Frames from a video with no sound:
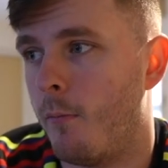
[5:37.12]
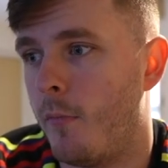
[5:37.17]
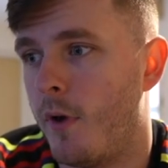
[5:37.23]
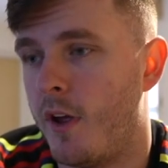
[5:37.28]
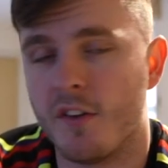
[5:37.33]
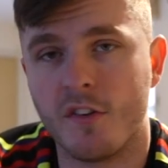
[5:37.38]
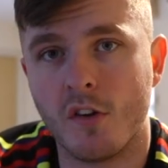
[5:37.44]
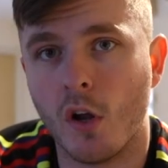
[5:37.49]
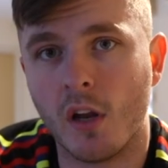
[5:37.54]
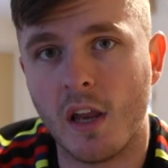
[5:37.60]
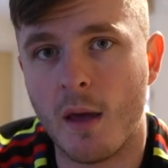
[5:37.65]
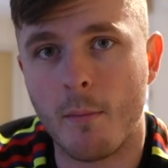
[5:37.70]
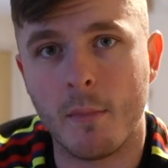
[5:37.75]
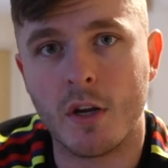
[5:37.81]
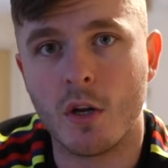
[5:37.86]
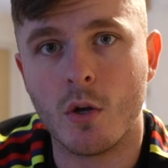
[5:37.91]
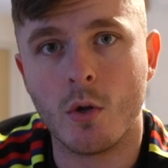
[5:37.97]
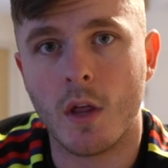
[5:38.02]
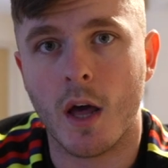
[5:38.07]
It's not letting
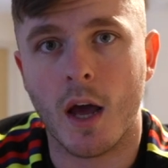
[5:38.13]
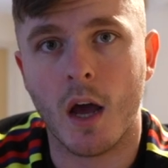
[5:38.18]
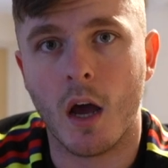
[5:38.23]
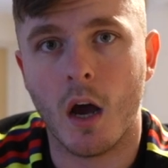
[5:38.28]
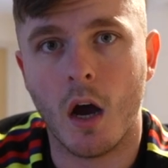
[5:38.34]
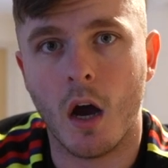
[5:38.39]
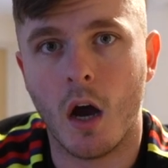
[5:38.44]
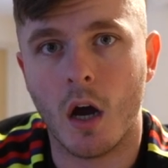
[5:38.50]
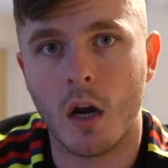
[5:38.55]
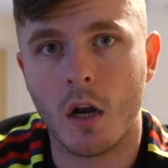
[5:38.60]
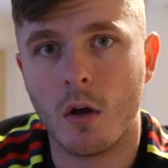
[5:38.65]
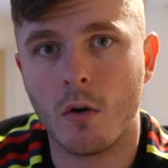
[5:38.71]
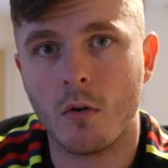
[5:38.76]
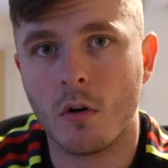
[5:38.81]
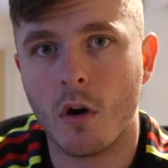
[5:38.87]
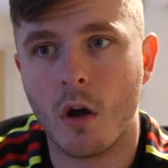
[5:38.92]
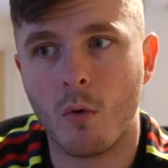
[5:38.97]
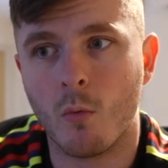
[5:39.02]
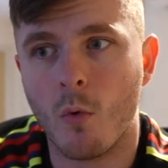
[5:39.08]
me do that. I don't
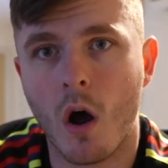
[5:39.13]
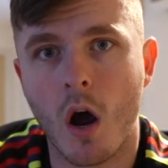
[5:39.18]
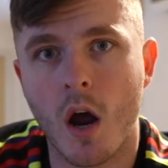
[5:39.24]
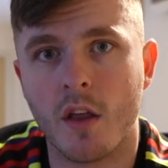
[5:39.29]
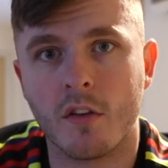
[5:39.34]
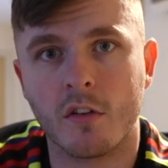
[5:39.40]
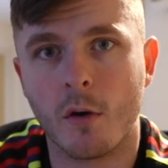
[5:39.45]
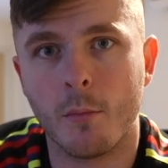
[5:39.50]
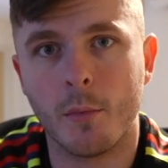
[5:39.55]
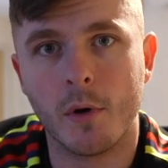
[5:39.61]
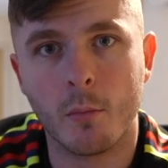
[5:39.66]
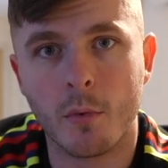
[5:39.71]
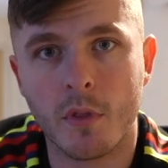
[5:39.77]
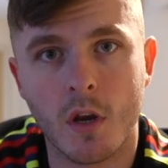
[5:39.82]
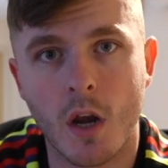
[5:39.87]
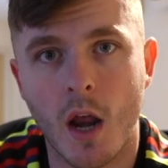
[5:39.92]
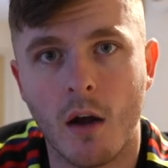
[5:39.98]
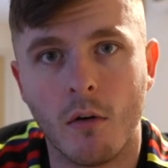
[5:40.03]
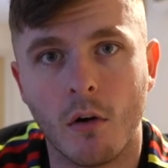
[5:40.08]
know why, it's coming up with
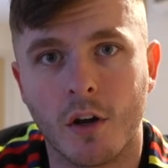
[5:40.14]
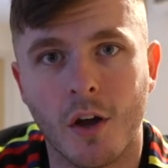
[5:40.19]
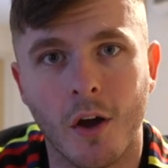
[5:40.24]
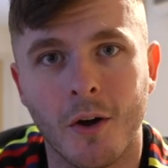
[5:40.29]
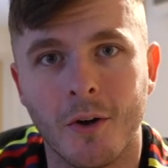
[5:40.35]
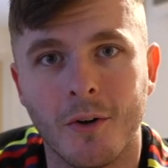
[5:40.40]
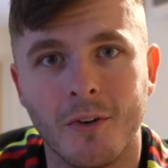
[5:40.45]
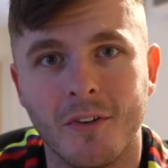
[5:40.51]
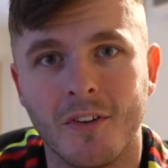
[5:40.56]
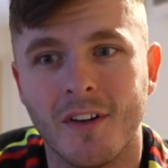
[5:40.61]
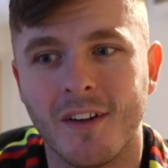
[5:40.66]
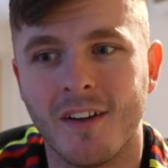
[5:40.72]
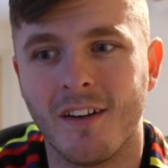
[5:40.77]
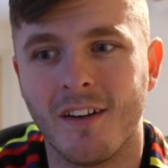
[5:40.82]
an error code.